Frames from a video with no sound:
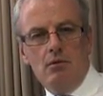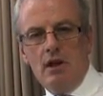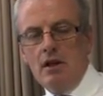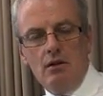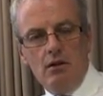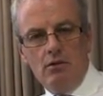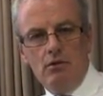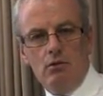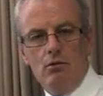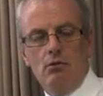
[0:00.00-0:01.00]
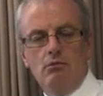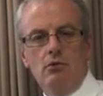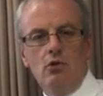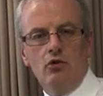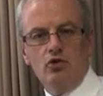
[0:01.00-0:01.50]
England or
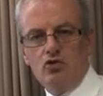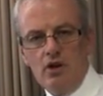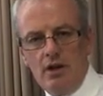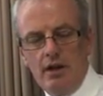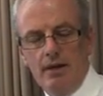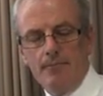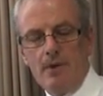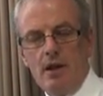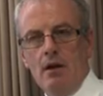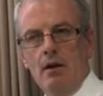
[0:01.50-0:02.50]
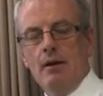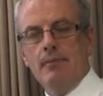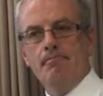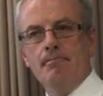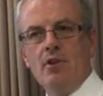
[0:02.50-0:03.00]
Australia.
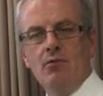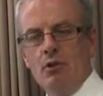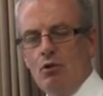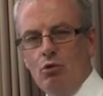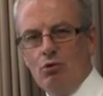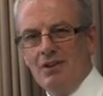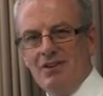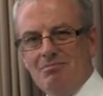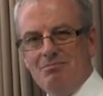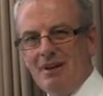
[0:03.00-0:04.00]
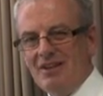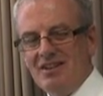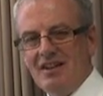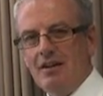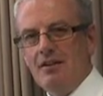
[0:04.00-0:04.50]
The law is
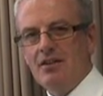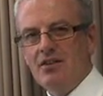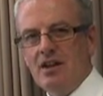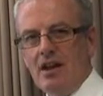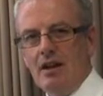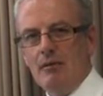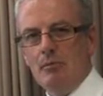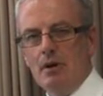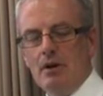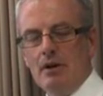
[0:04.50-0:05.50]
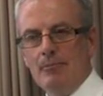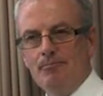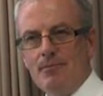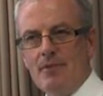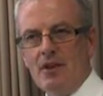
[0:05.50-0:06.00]
basically the same.
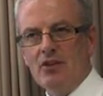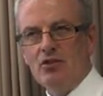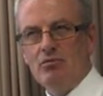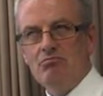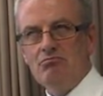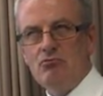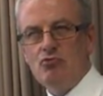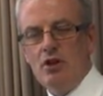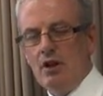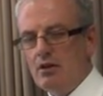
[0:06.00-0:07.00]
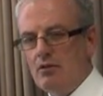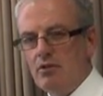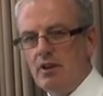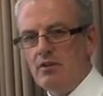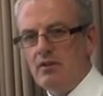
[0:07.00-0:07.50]
That's really, I don't
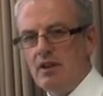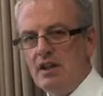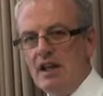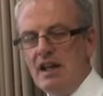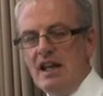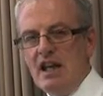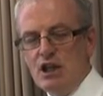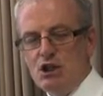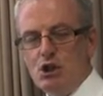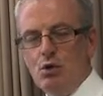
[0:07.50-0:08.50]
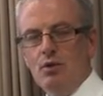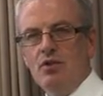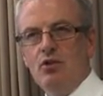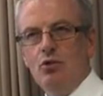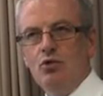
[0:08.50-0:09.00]
think, the issue, and
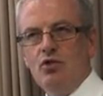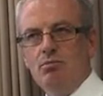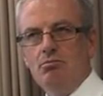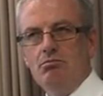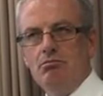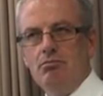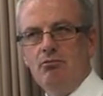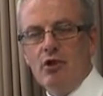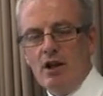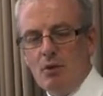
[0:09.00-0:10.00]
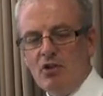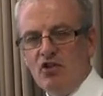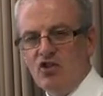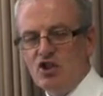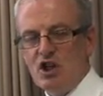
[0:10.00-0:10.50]
for anyone to
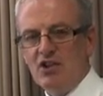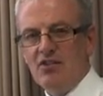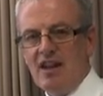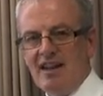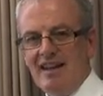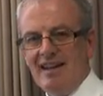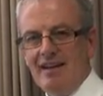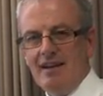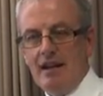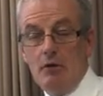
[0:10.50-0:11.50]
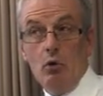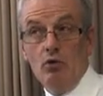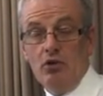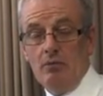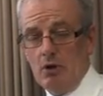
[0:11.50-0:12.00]
suggest that it was
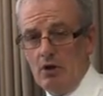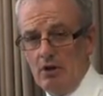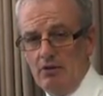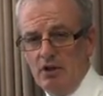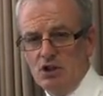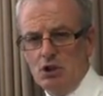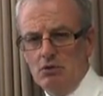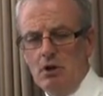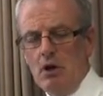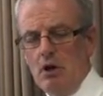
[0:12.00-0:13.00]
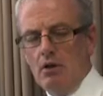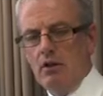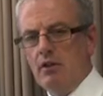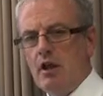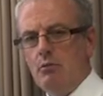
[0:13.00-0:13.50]
some kind of issue, I
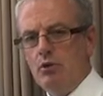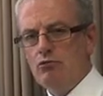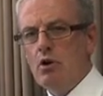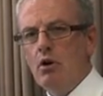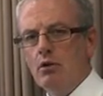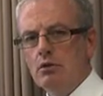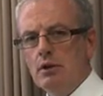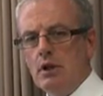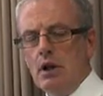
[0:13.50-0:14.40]
think they'd be wrong.